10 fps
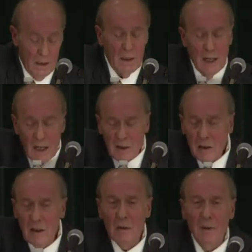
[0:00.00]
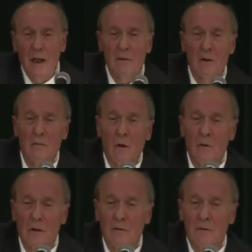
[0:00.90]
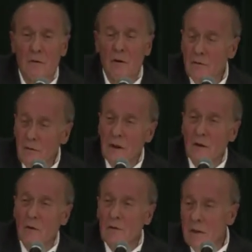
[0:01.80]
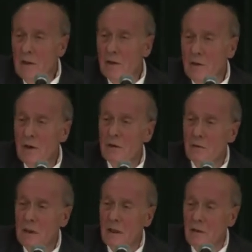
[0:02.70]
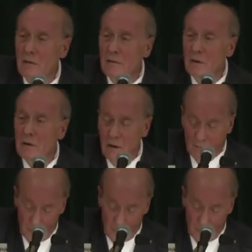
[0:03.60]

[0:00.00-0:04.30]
In asking about their motive, Confino, who teaches history at the University of